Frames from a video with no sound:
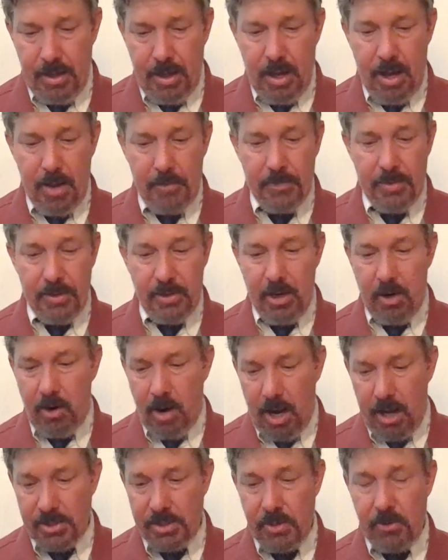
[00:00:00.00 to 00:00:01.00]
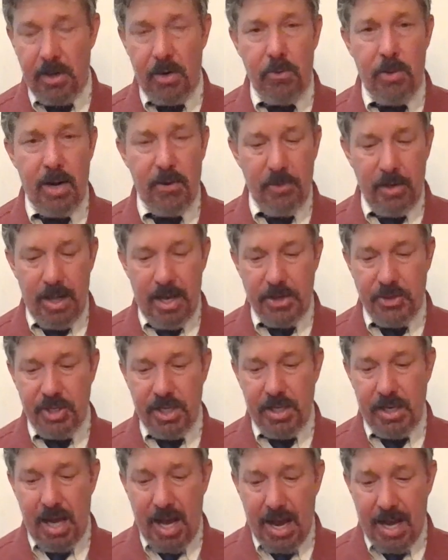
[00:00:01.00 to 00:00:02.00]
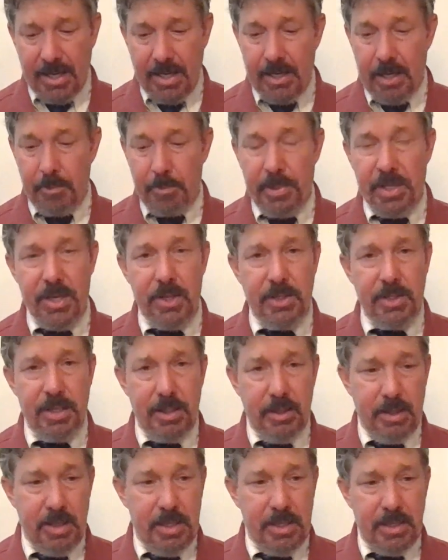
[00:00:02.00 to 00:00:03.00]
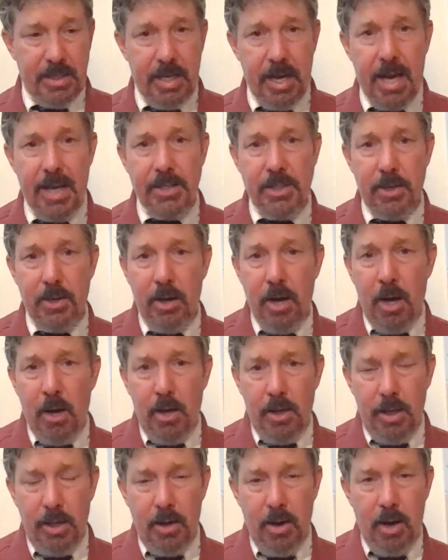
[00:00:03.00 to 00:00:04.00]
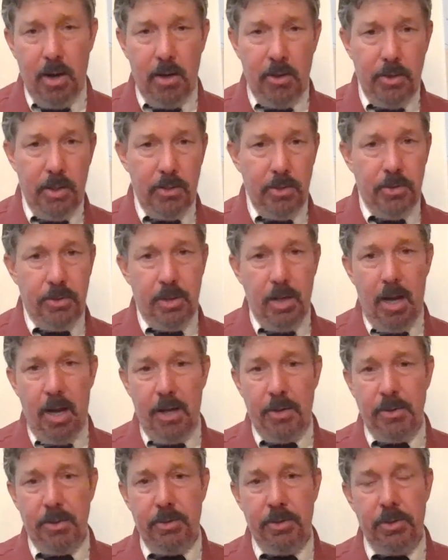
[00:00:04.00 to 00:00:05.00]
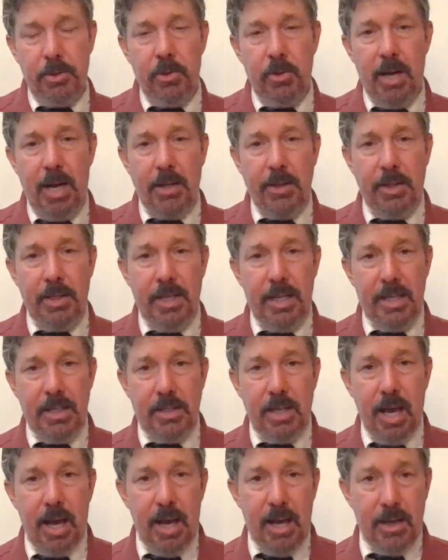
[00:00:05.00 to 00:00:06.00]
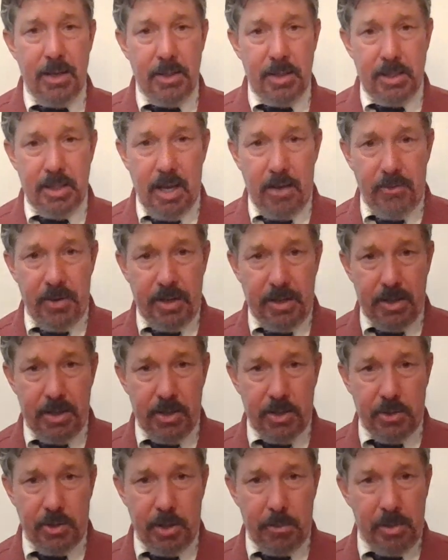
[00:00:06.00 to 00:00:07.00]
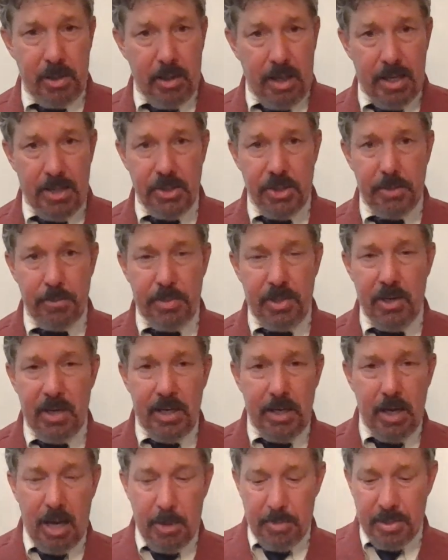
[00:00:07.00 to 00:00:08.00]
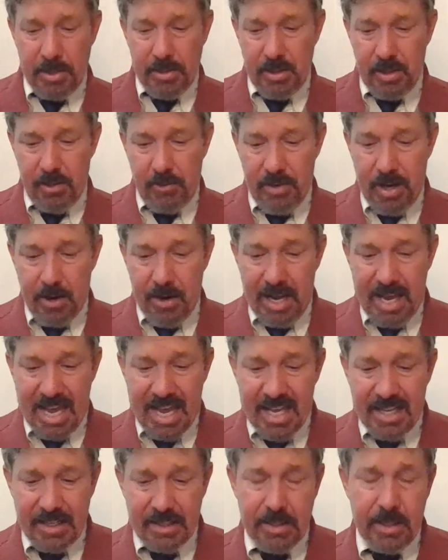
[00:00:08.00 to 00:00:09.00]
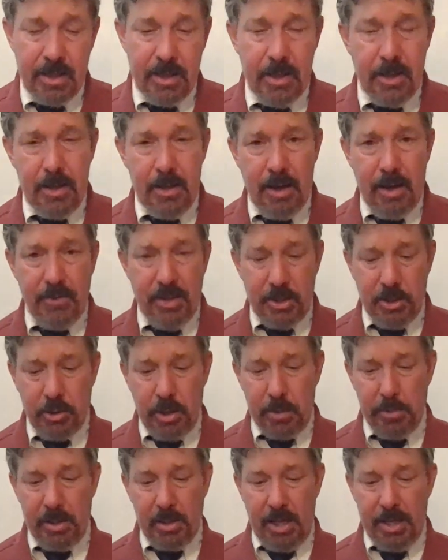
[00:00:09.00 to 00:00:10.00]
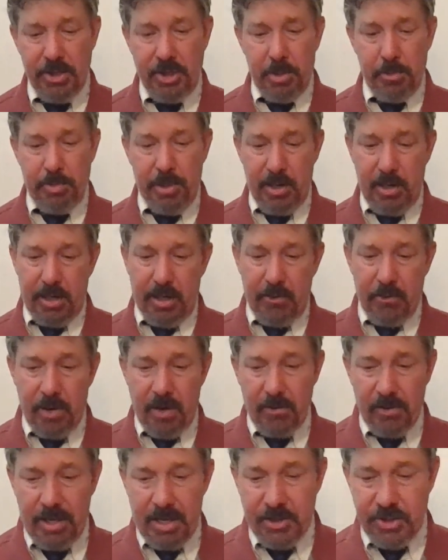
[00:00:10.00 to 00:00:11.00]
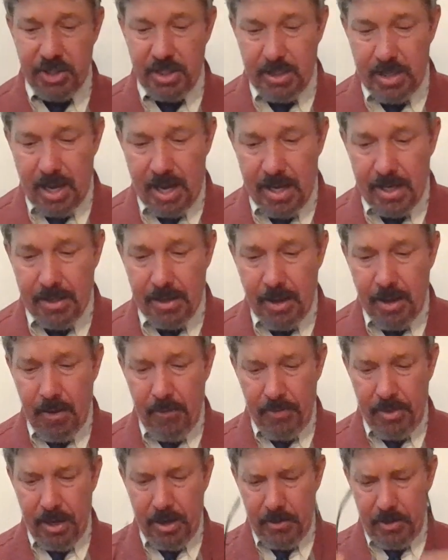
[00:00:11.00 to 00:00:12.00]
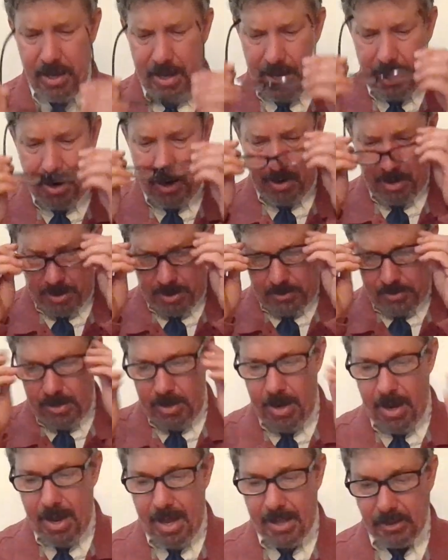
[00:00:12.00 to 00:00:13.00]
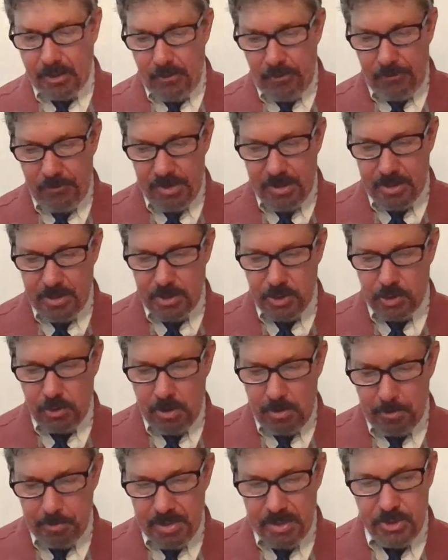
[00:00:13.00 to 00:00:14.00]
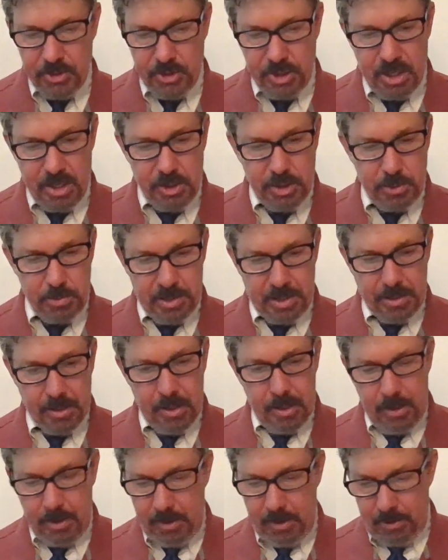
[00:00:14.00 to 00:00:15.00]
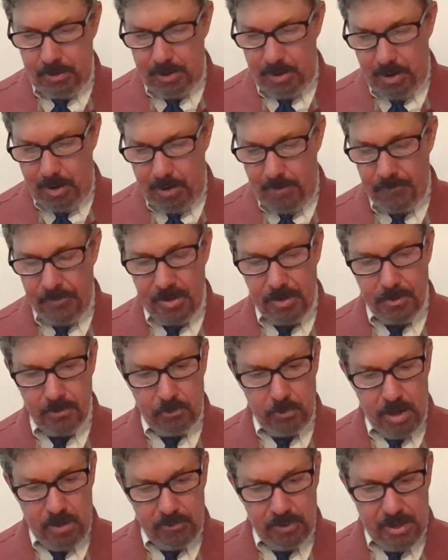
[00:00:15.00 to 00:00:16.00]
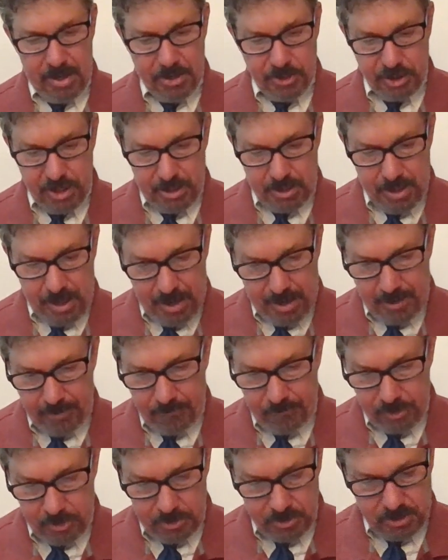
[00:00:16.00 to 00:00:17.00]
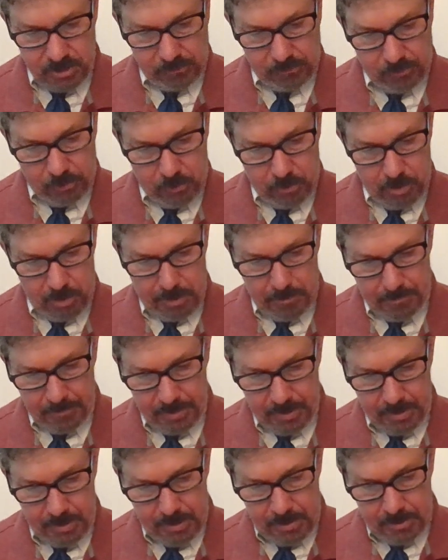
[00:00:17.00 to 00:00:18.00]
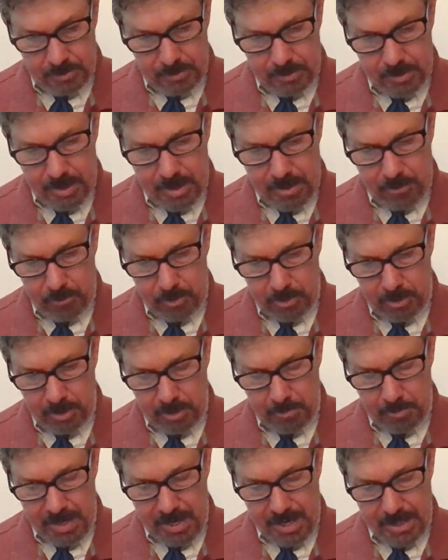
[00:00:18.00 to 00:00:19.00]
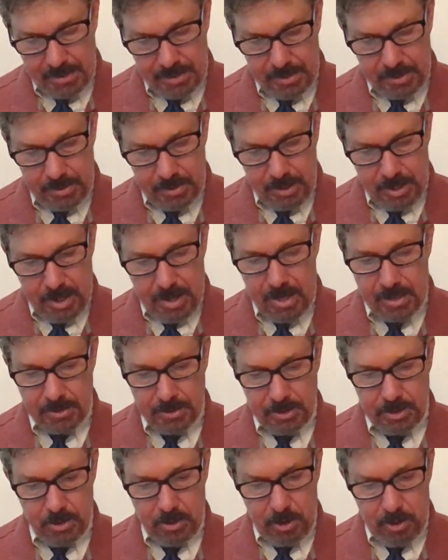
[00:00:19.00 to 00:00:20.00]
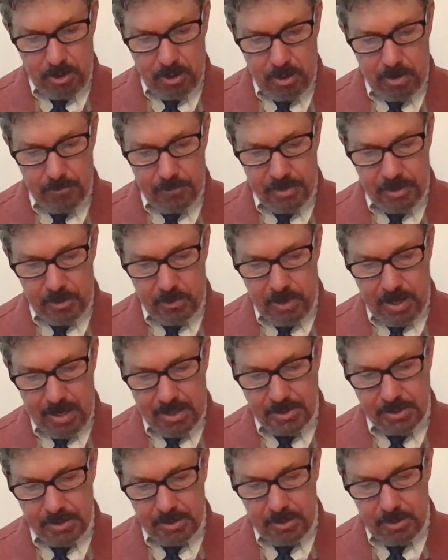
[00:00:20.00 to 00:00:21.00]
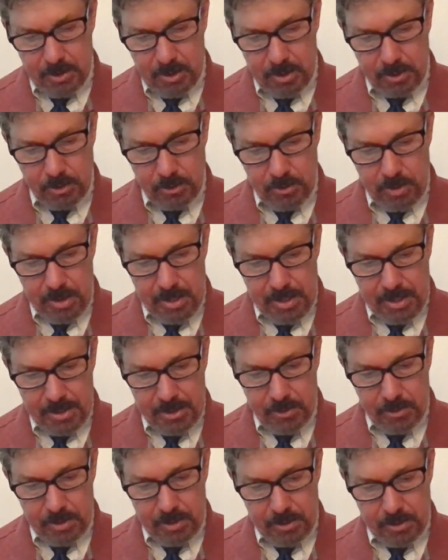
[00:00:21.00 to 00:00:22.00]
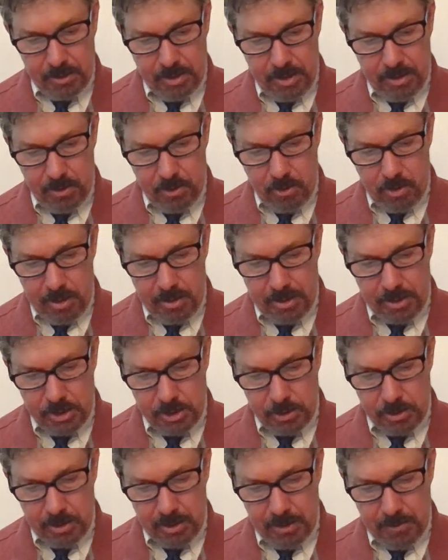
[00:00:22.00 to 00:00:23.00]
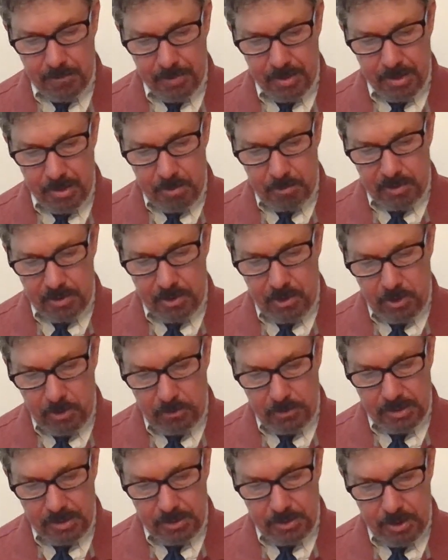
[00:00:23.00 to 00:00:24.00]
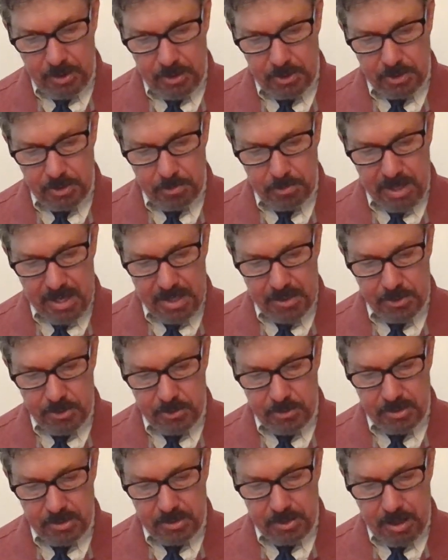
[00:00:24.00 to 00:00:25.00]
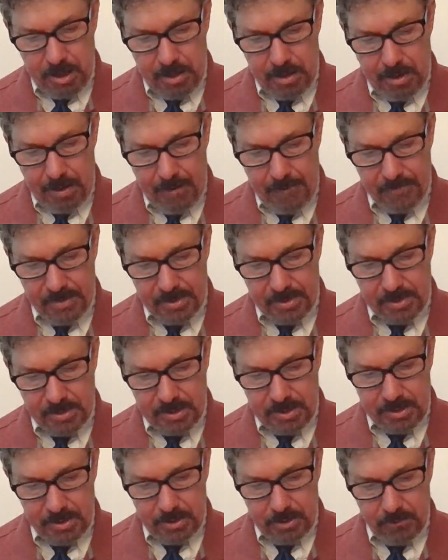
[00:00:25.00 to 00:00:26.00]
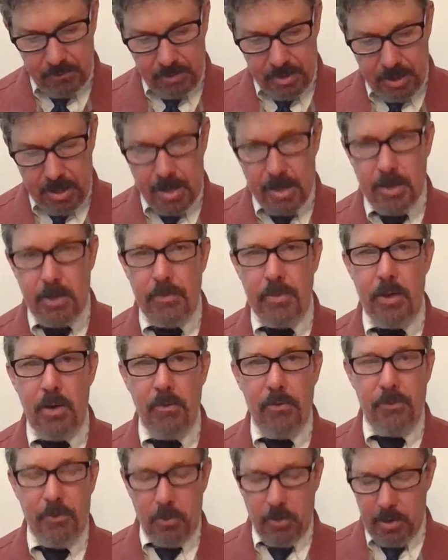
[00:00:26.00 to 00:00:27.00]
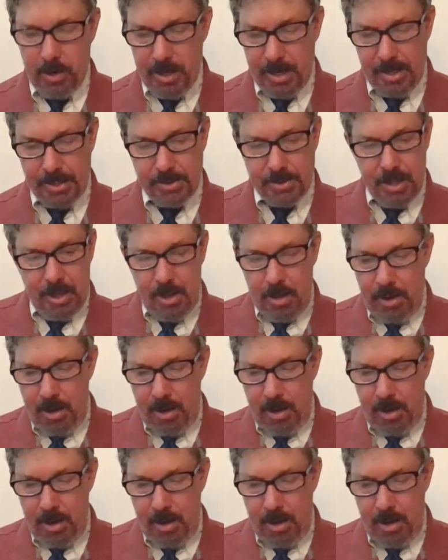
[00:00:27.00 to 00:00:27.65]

Um, they're also in Revelation 9. It appears that these guys are, are uh, throughout the entire seven year tribulation period up until the very end of the tribulation period. In Revelation 9, they're there. They're at the fifth trumpet judgment. Um, Revelation 9, verse 4 they were commanded not to harm the grass of the earth or any green thing or any tree, but only those men who did not have the seal of God on their foreheads.